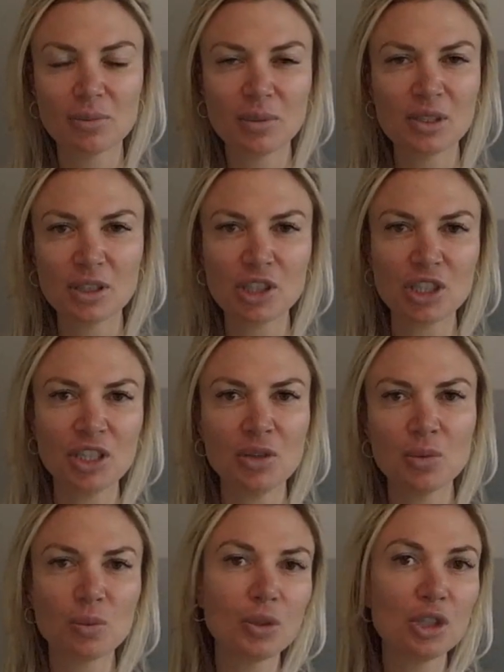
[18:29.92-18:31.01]

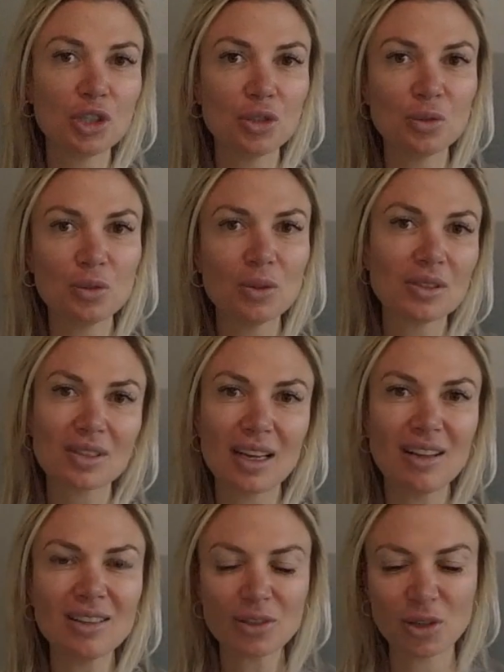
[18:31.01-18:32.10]
position, would you
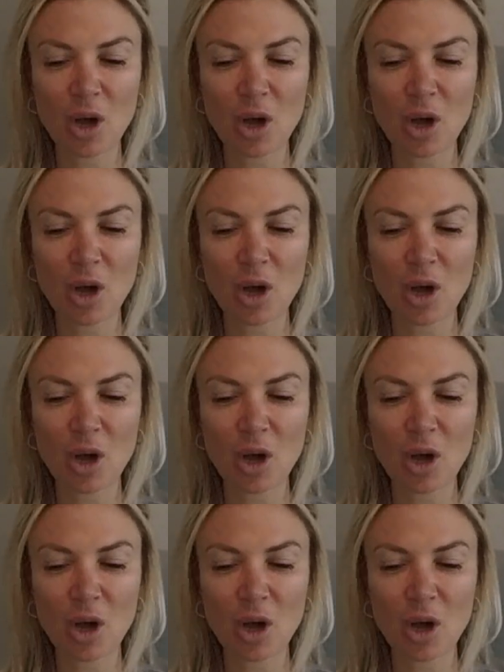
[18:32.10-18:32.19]
sell?